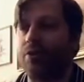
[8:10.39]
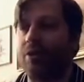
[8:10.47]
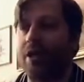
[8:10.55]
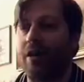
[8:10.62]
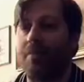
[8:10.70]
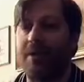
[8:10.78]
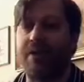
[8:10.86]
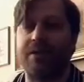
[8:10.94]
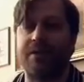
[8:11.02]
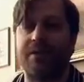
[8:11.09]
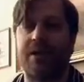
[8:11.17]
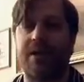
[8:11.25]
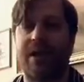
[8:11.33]
now because
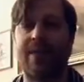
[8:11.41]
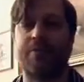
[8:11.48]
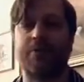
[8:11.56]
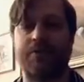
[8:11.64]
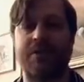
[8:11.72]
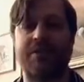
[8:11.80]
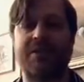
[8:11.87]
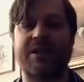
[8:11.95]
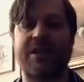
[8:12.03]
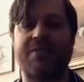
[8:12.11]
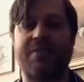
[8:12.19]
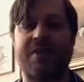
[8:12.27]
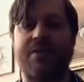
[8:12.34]
Ambrose Burnside
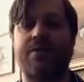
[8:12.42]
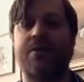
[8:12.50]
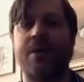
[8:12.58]
failed,